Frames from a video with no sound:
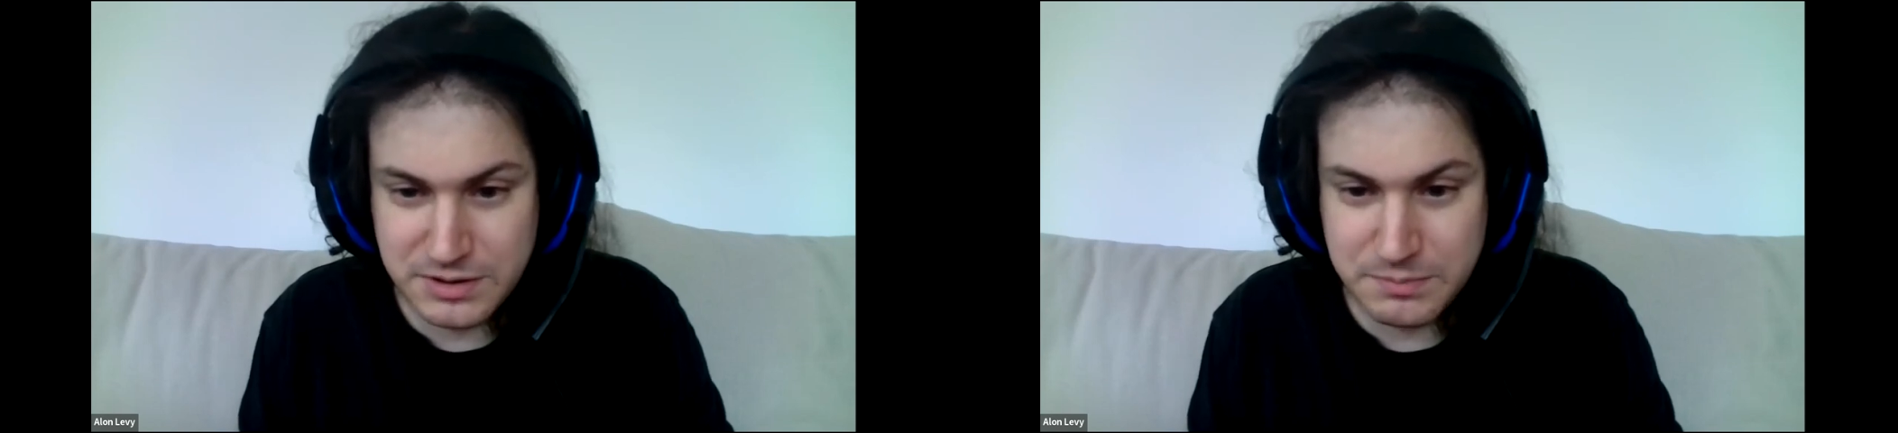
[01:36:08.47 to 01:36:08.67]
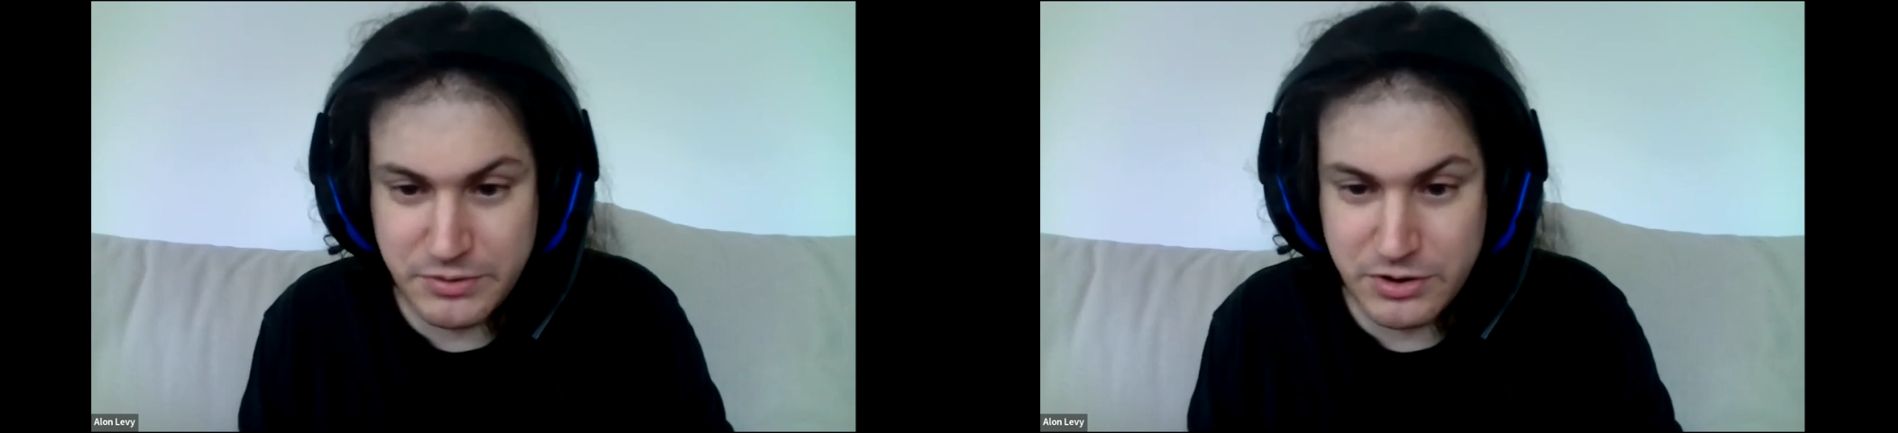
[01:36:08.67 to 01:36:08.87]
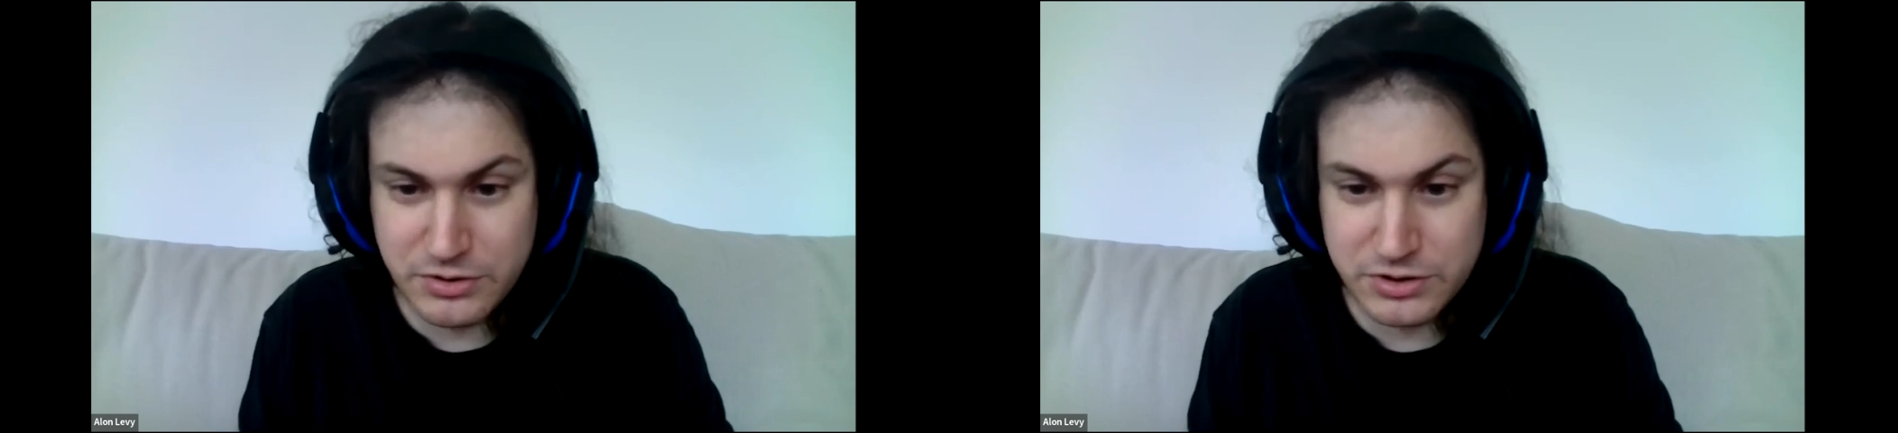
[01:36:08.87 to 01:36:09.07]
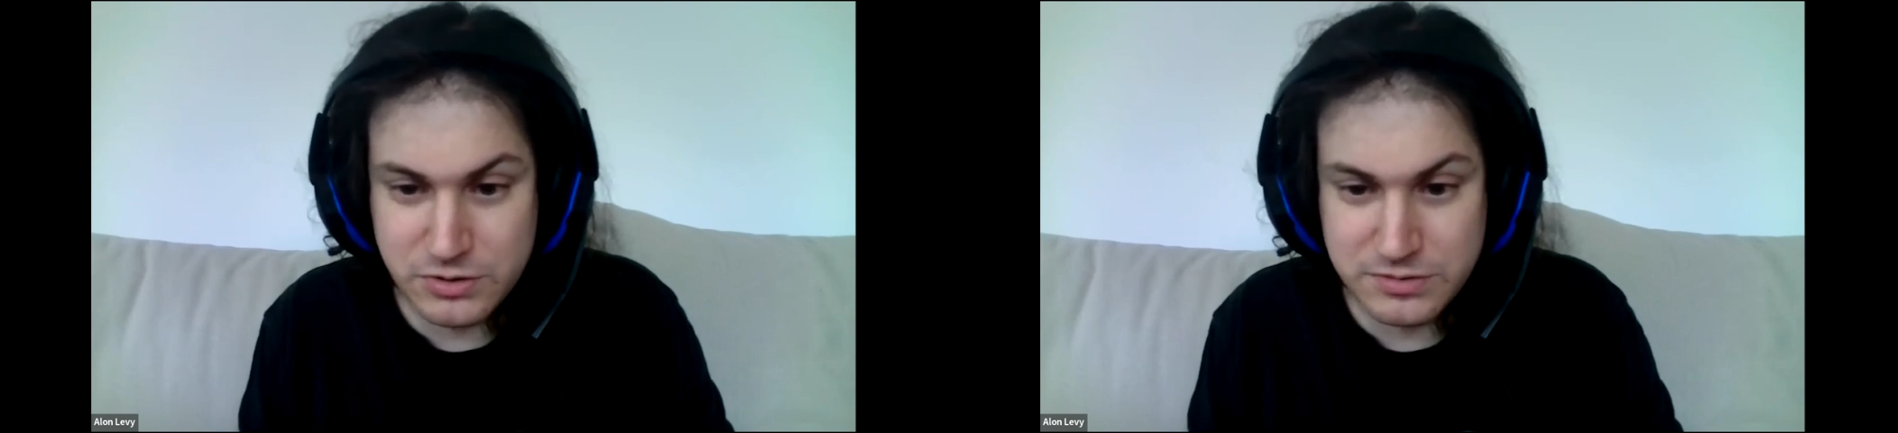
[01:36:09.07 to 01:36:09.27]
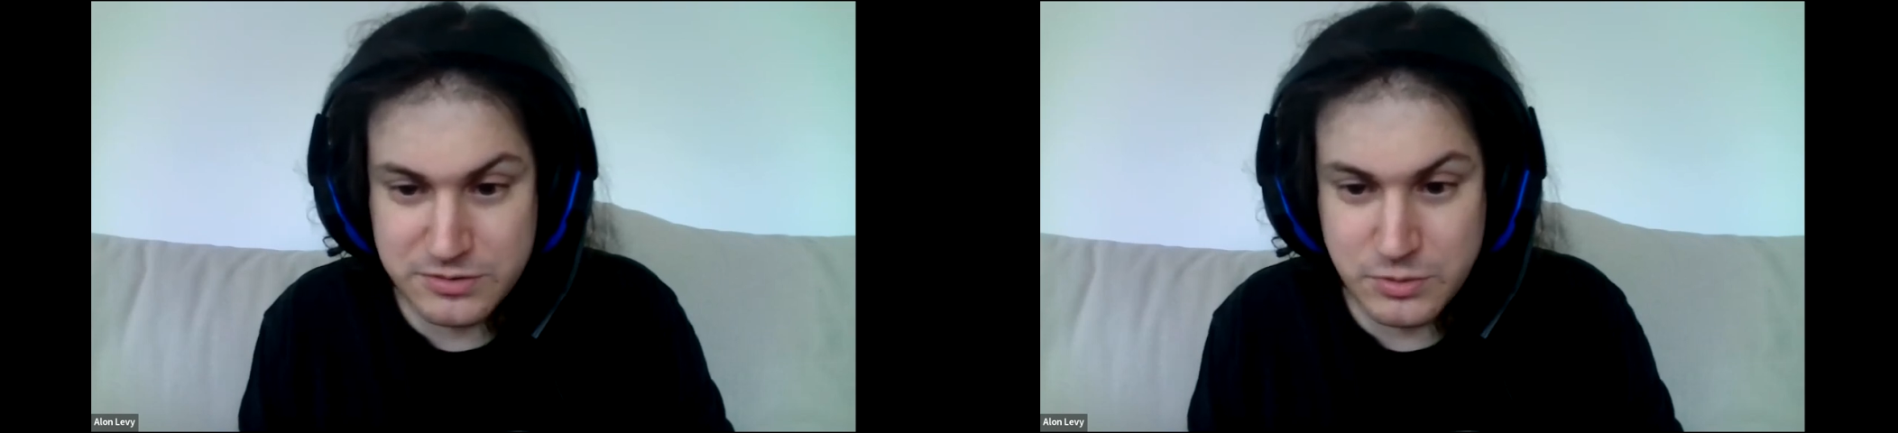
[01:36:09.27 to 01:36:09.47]
periodic
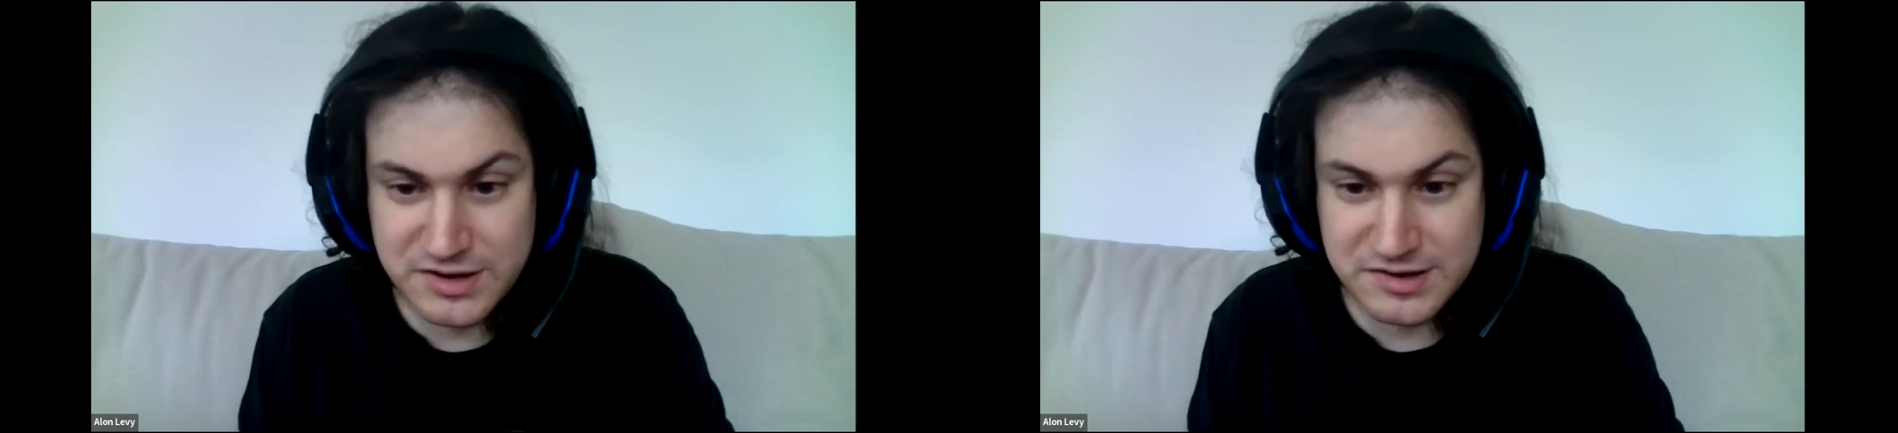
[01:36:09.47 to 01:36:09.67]
earthquakes,